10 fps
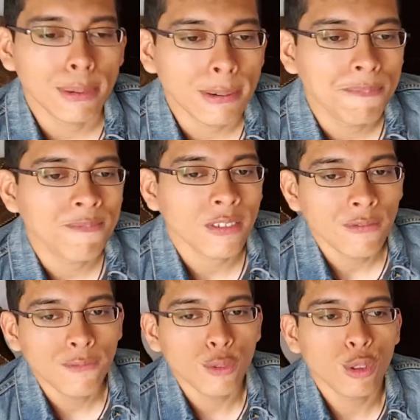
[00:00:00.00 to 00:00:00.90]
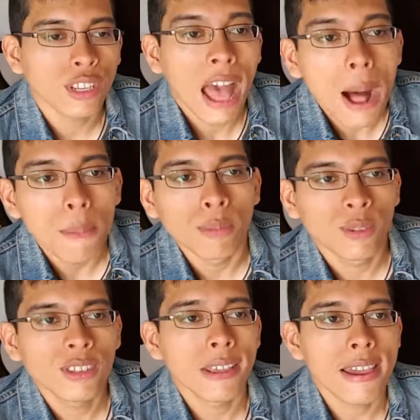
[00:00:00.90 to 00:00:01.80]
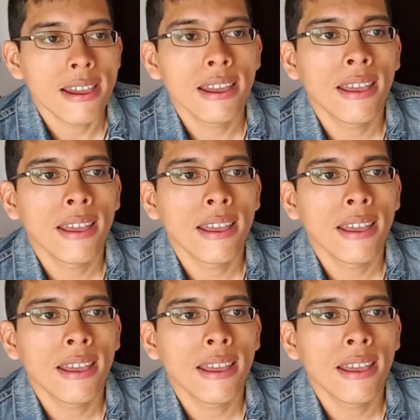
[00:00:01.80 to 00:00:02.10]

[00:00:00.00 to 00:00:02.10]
but for this album's sake,